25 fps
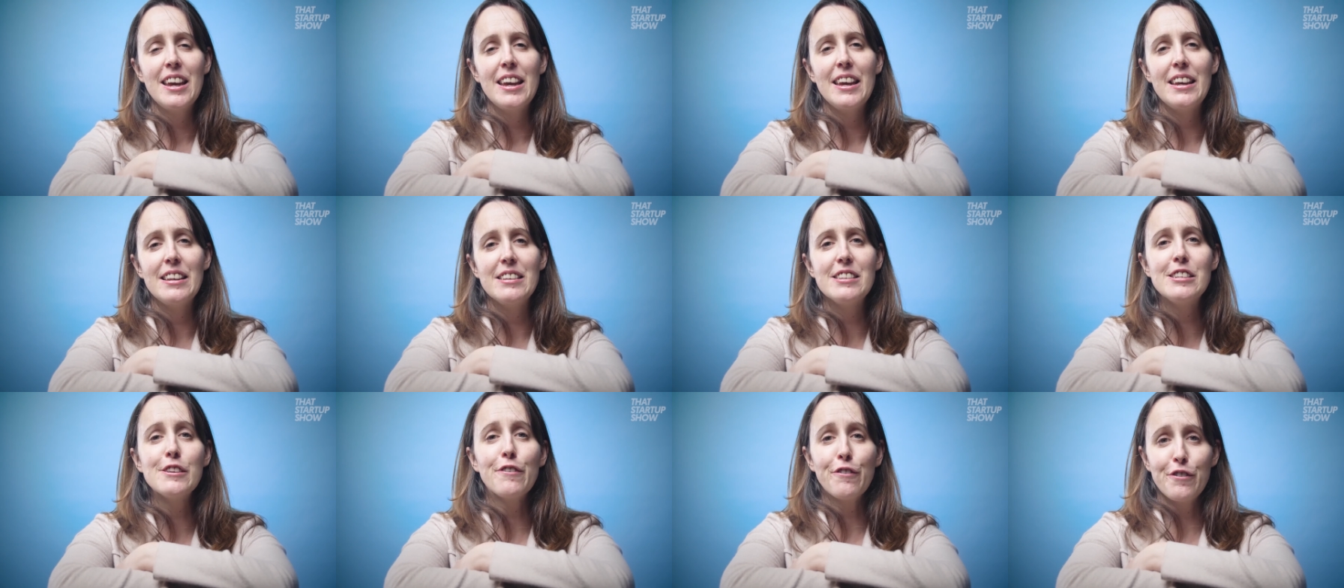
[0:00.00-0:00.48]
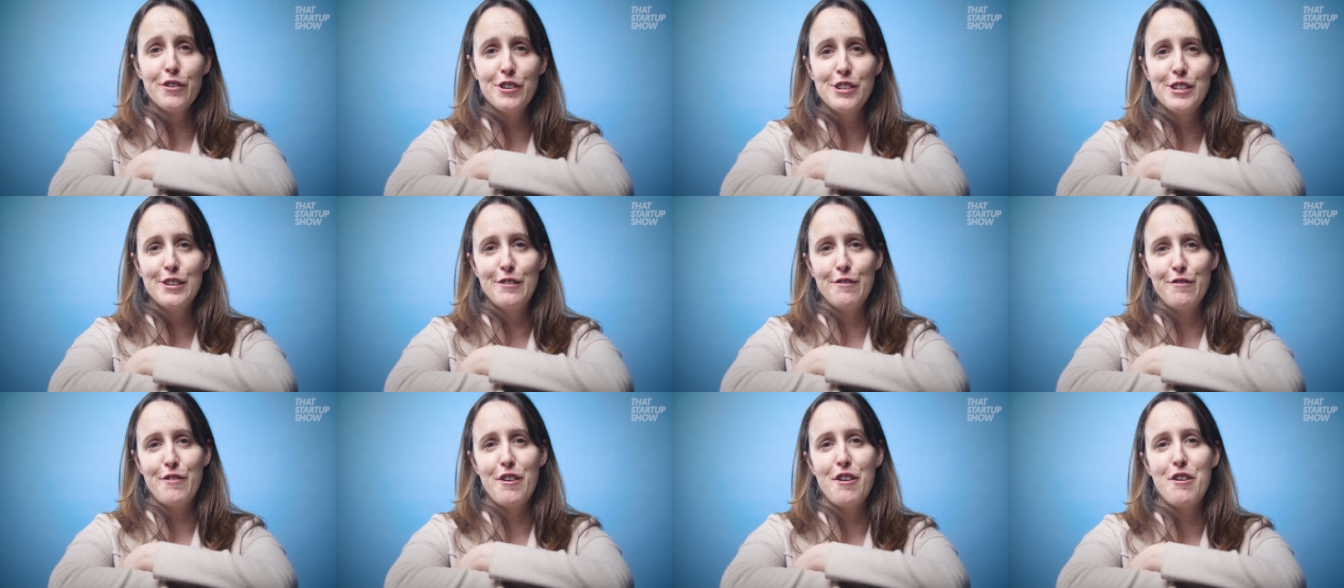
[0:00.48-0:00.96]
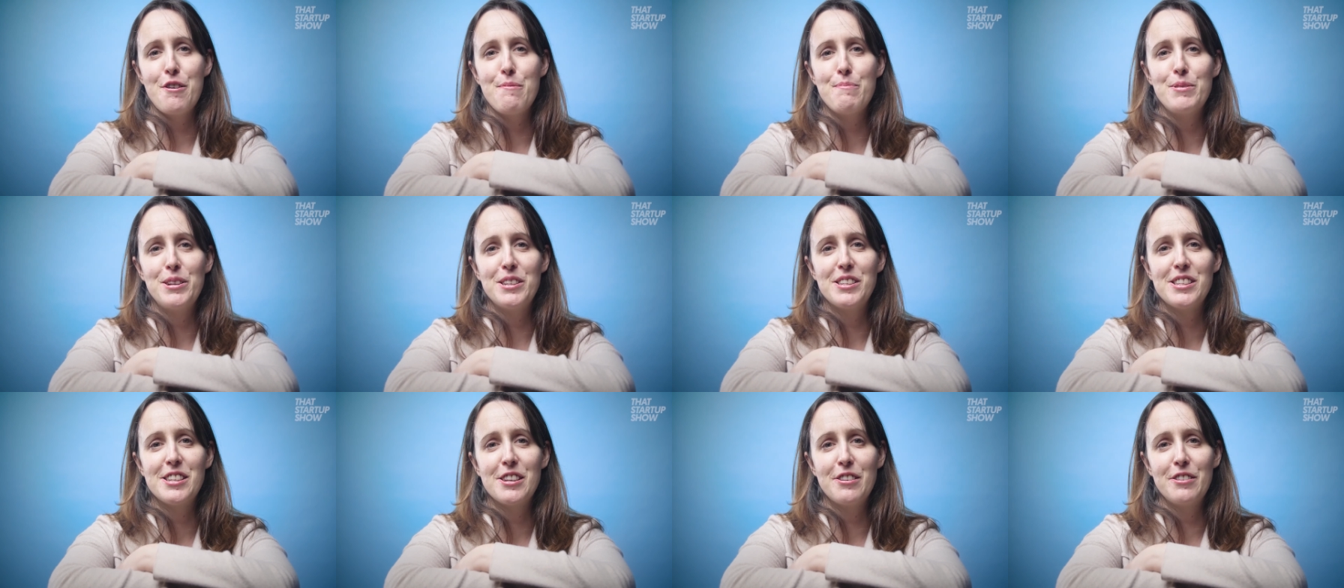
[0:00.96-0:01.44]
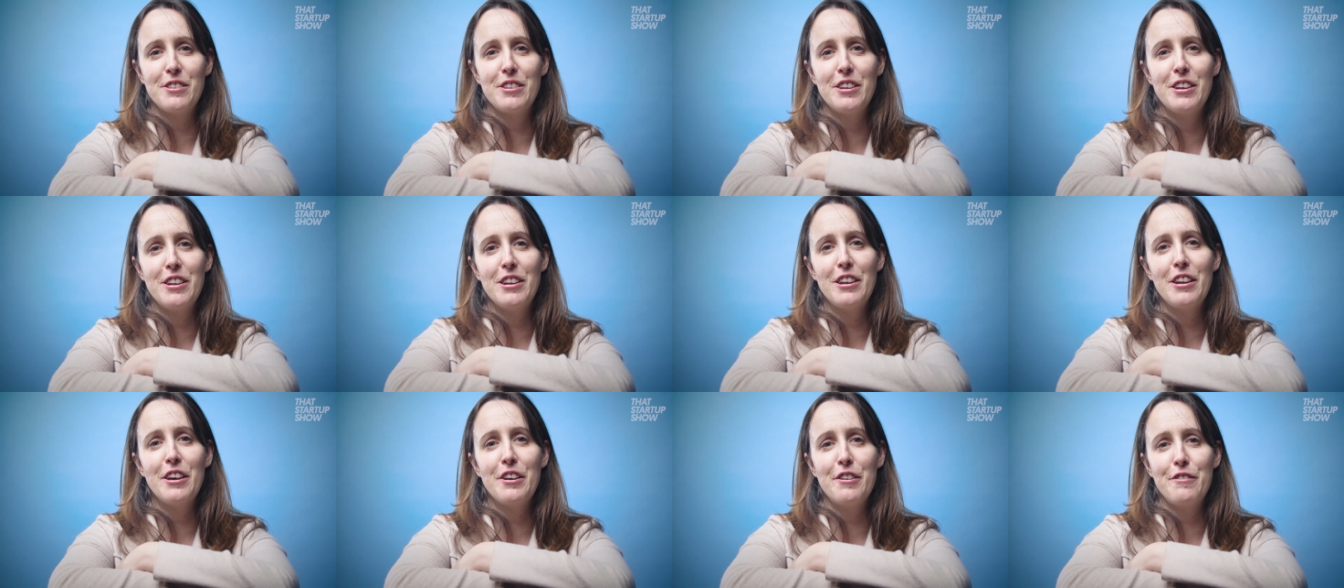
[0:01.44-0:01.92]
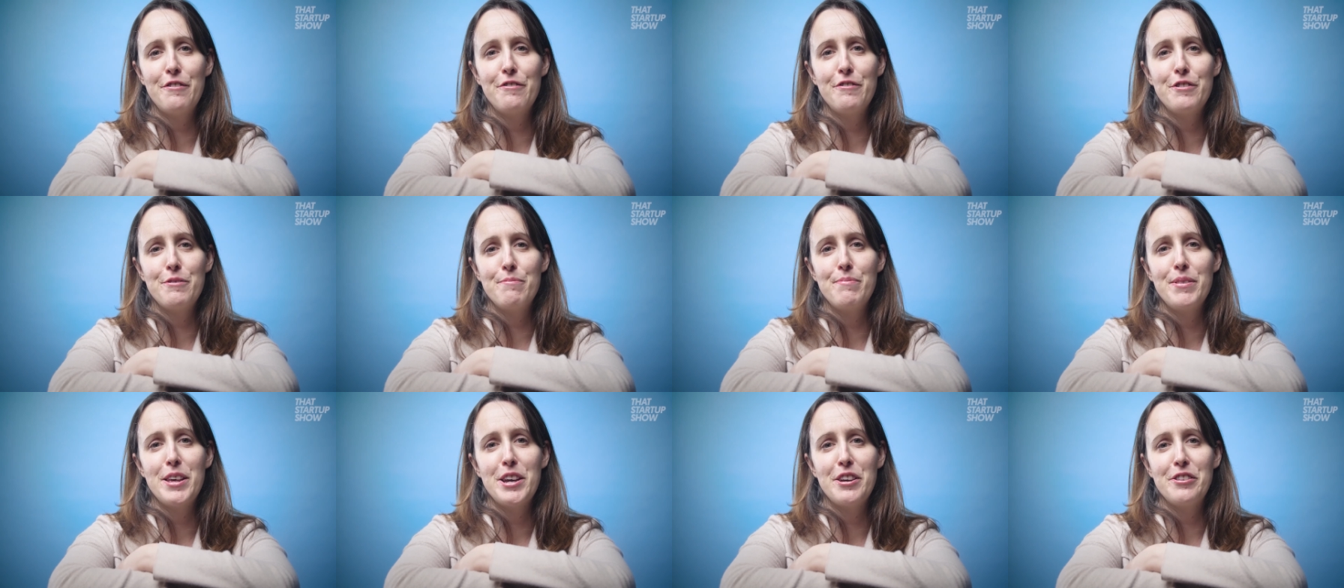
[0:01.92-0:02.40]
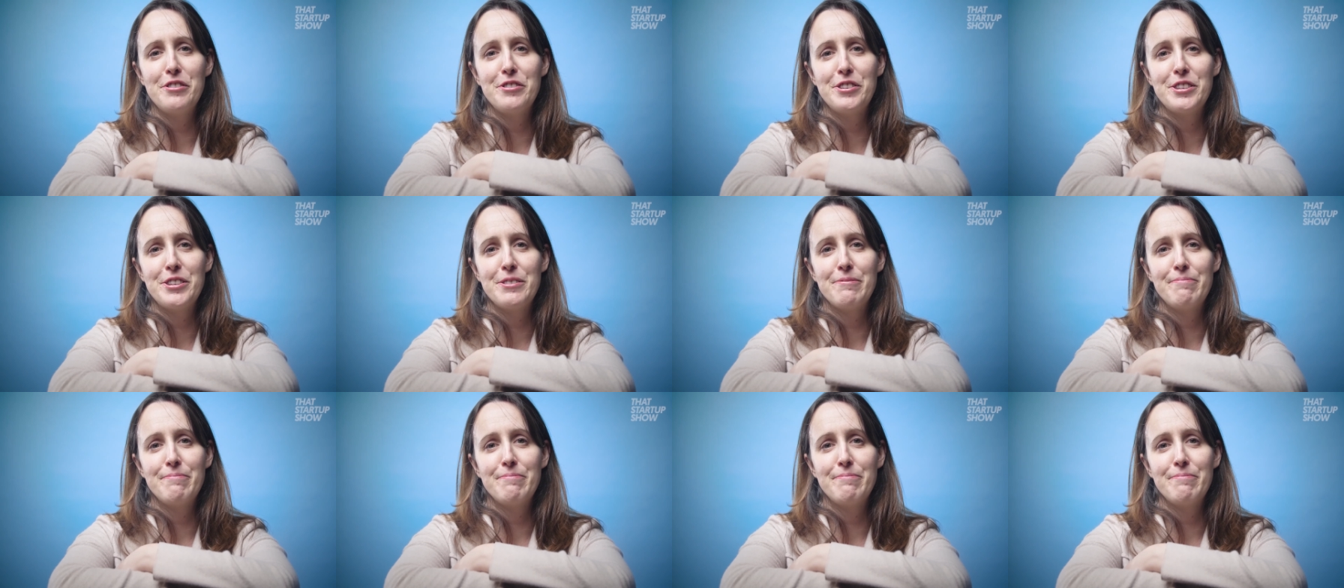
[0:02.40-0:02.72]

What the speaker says: in different environments and learn from those.